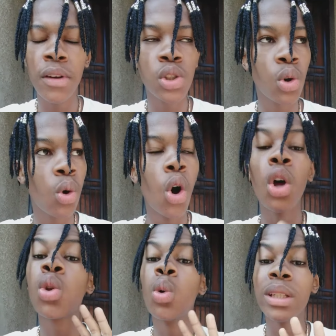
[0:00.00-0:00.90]
So
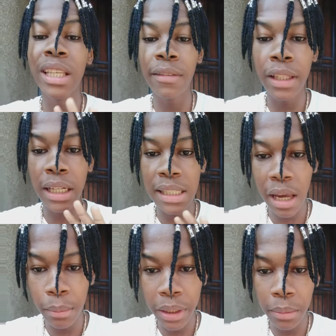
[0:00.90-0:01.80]
don't give it a
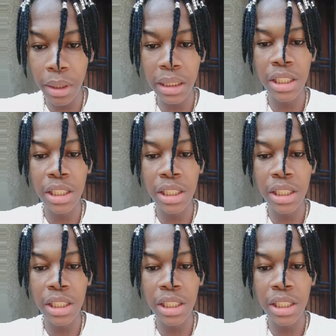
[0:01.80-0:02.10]
time limit.